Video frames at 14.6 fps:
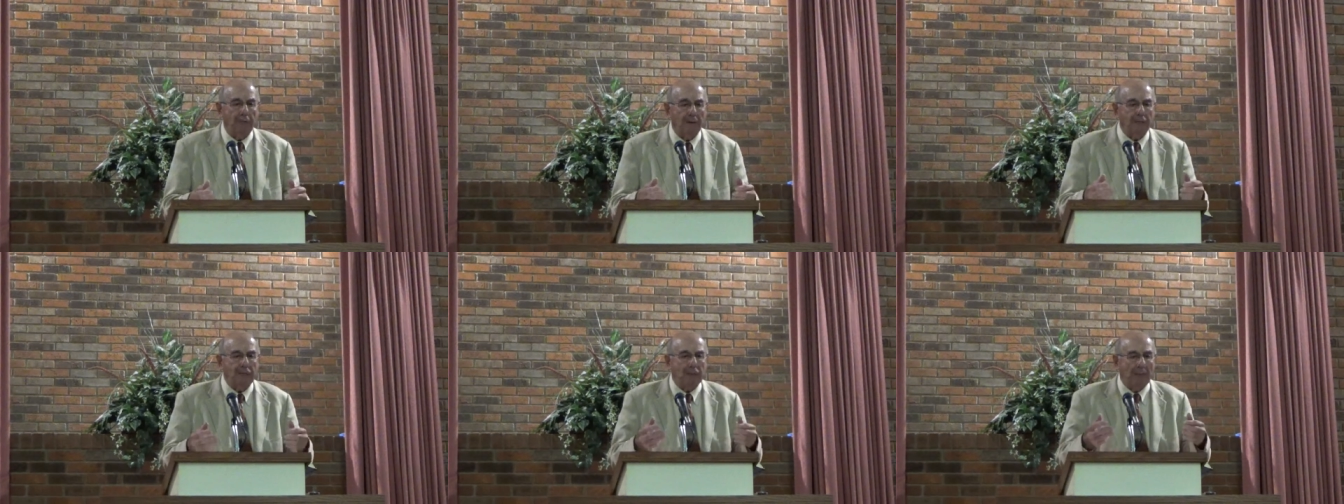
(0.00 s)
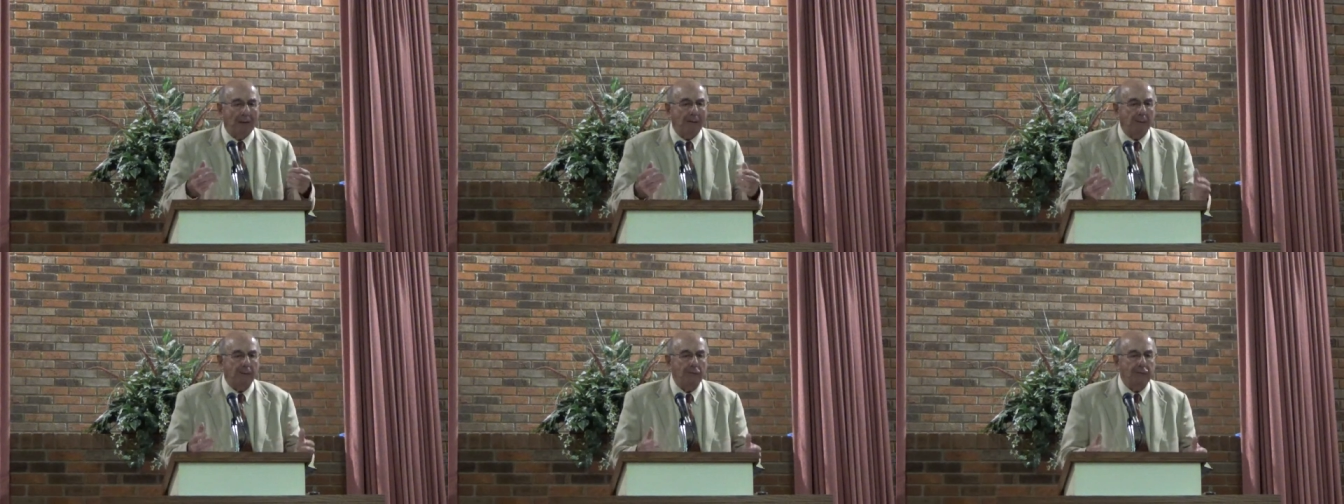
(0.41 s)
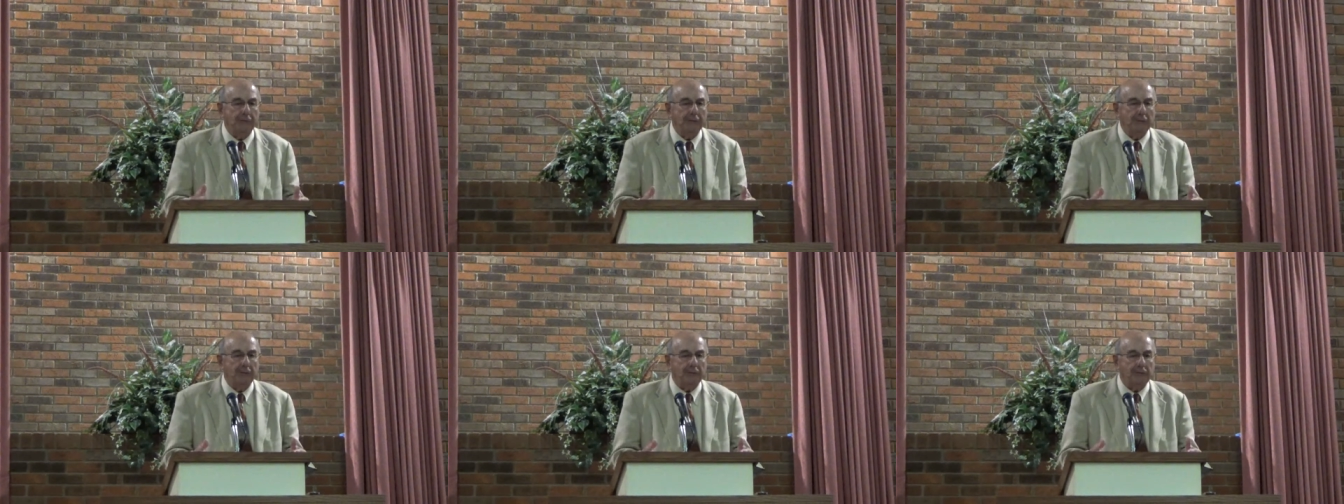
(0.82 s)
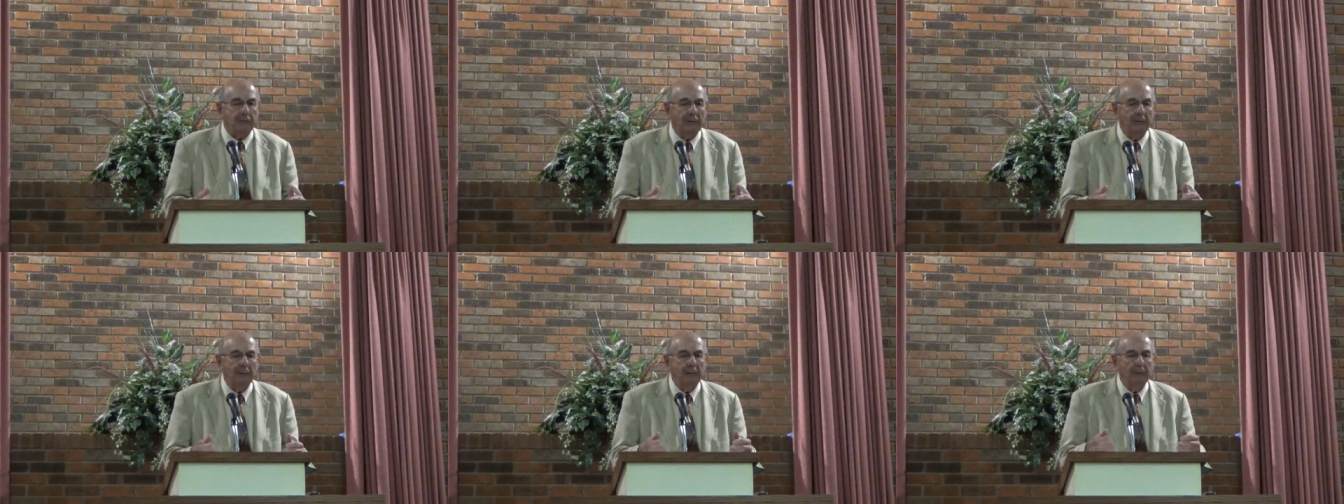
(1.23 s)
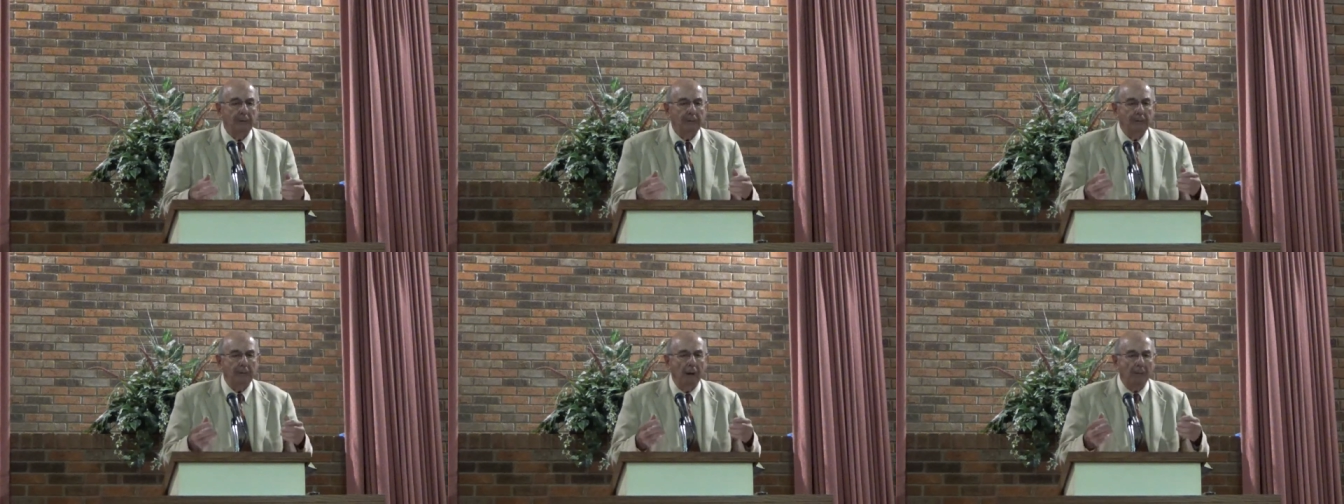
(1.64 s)
That's the power of Jesus,
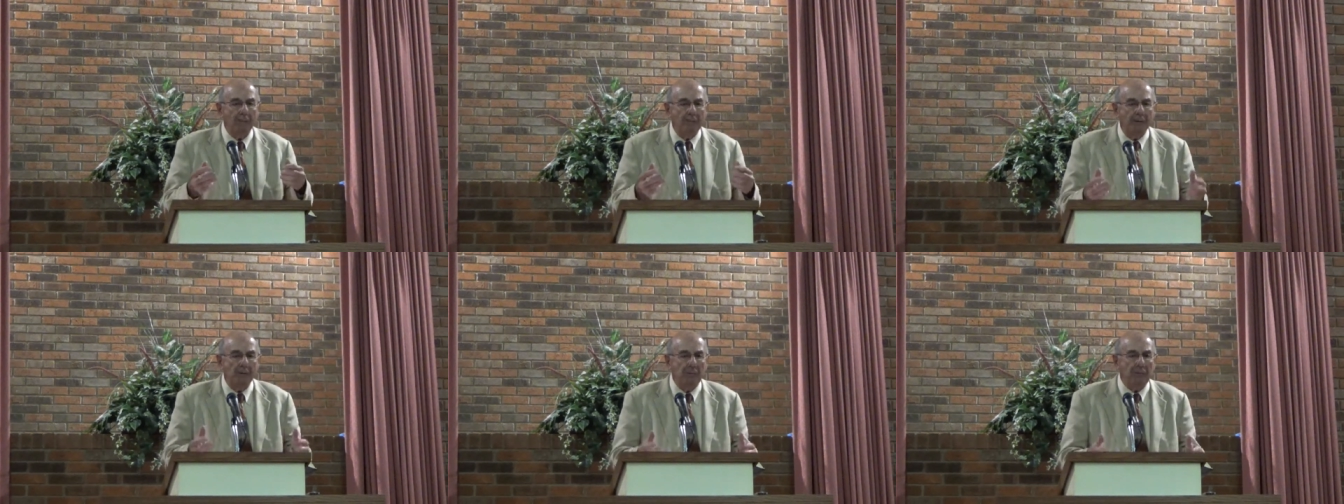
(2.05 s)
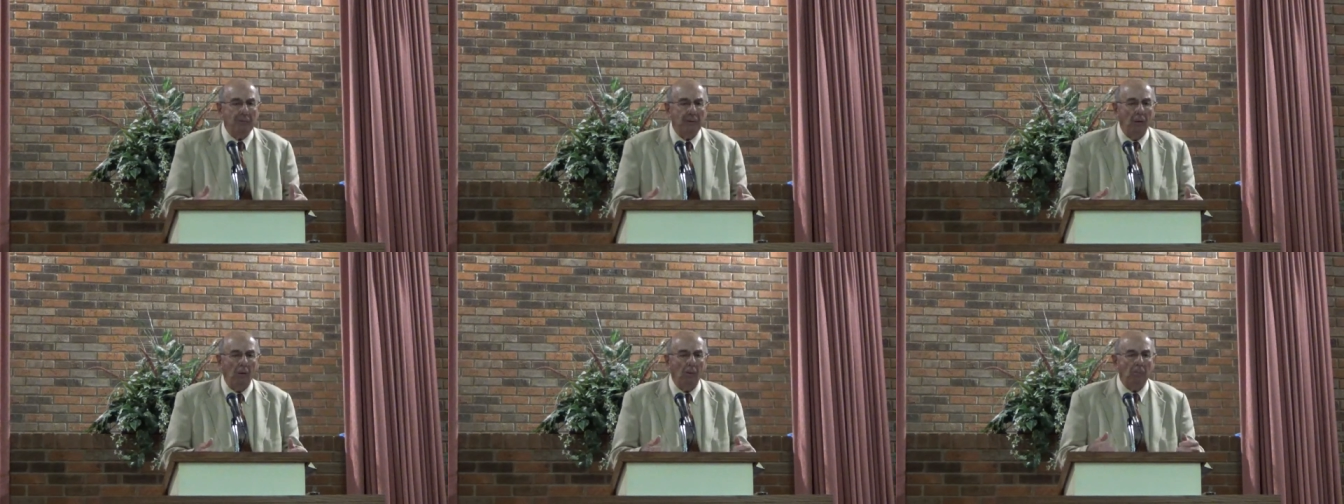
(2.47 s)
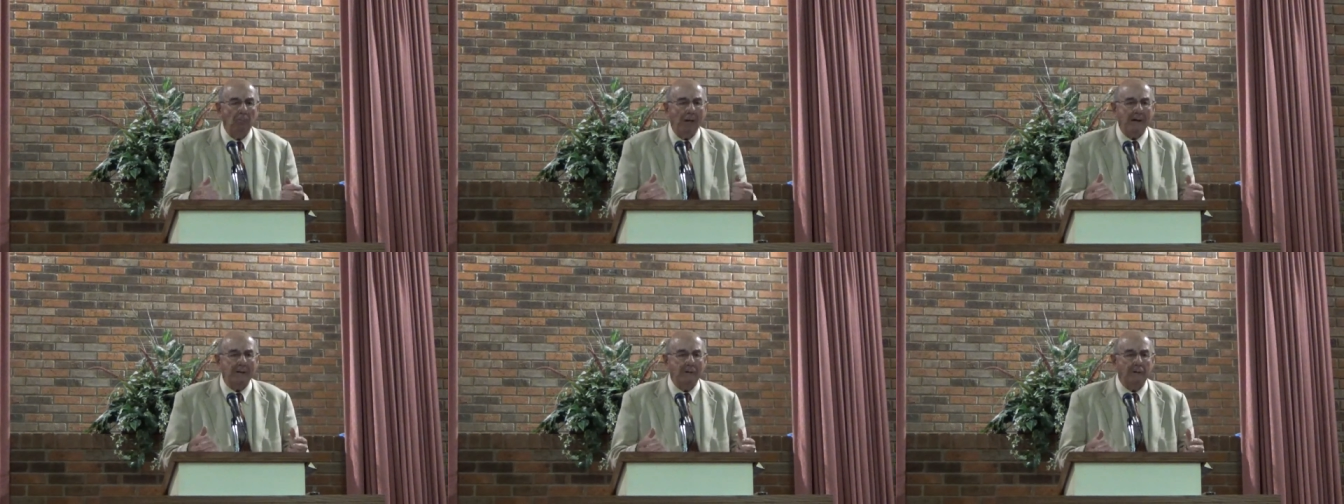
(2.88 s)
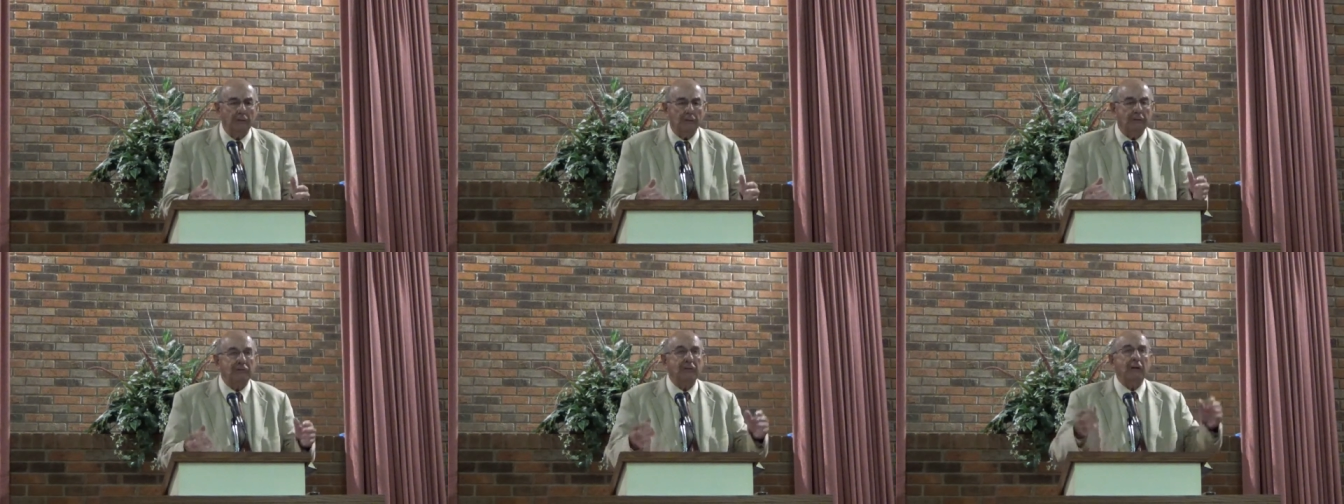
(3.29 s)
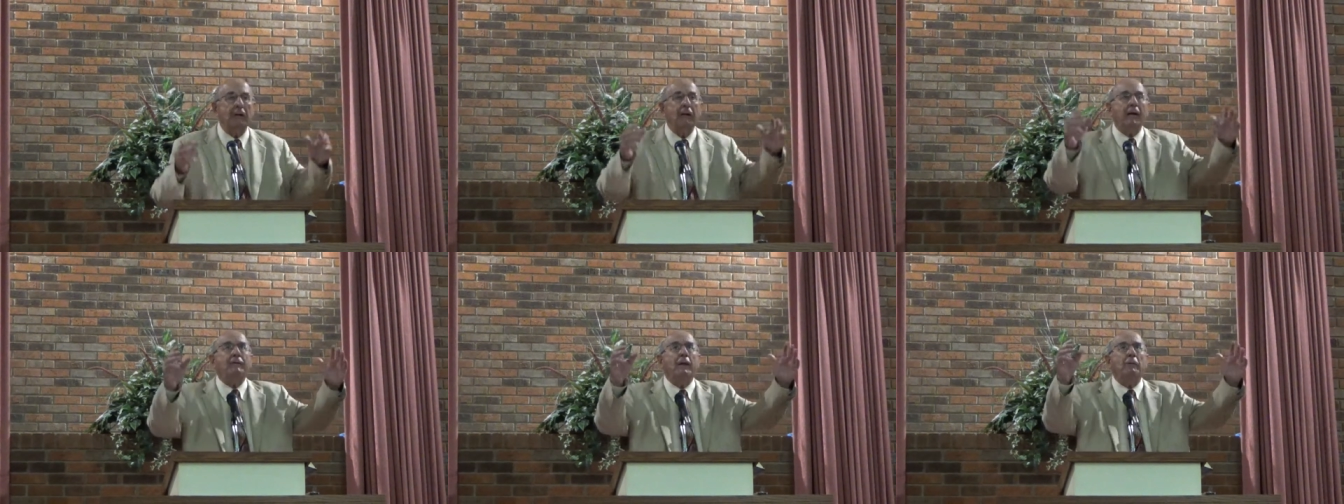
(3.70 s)
the omnipotent, almighty, could
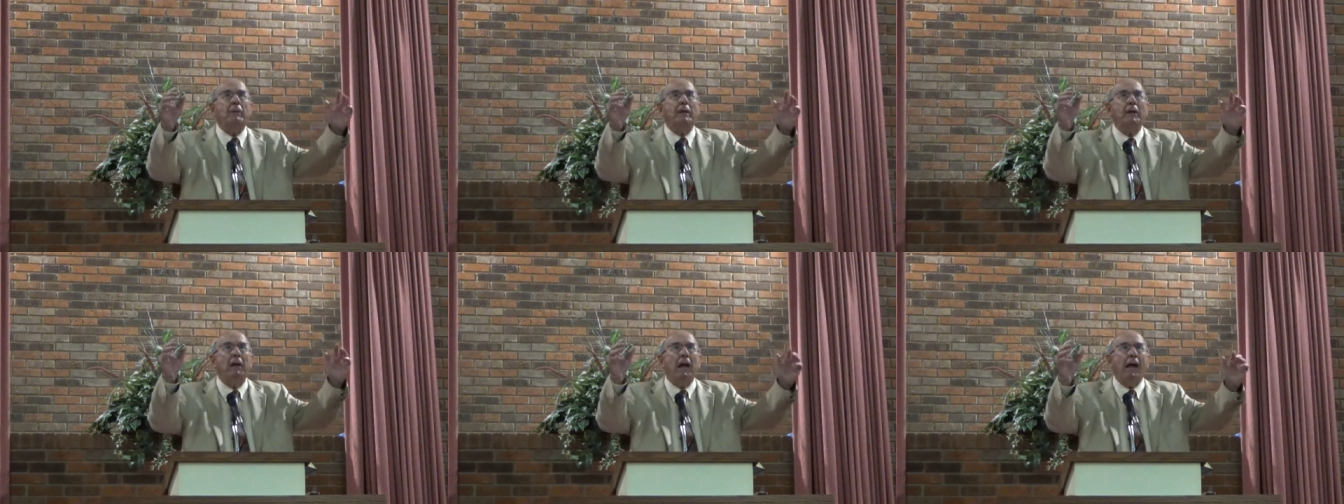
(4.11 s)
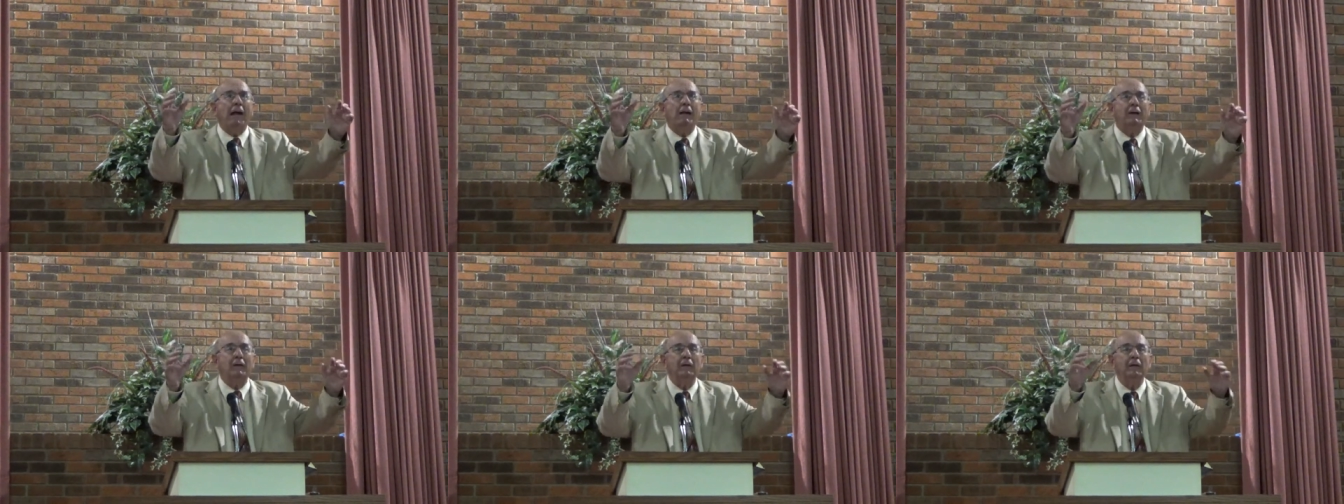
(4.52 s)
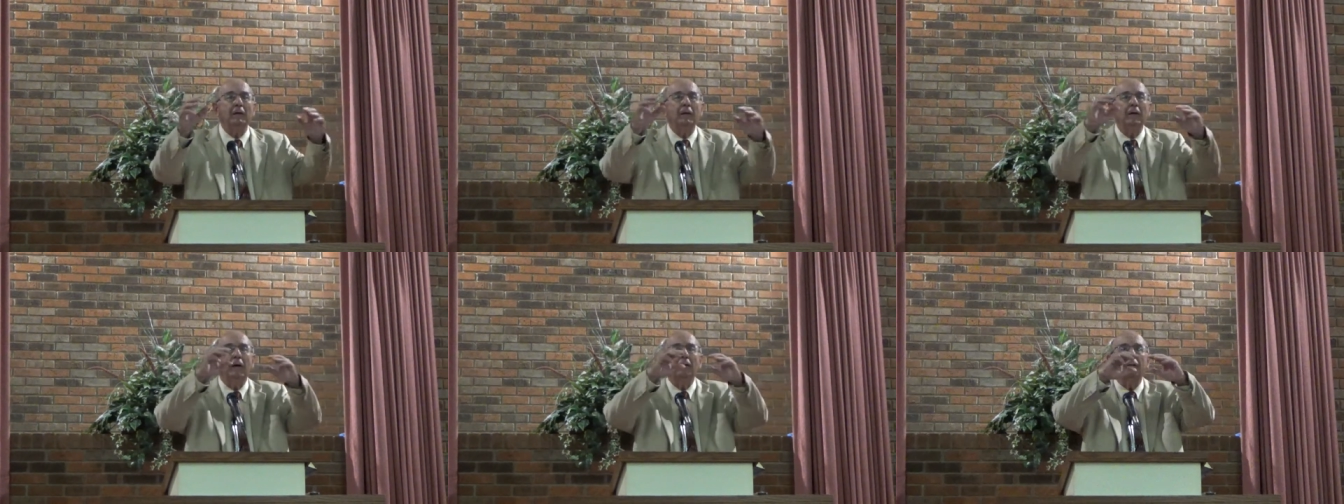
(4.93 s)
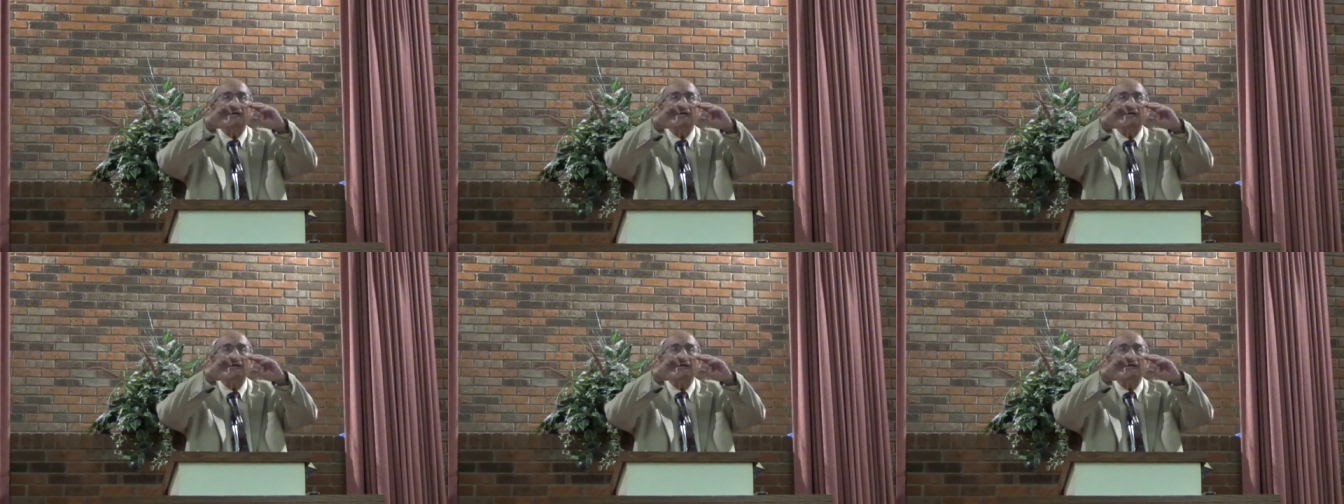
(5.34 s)
say, Let there be light, and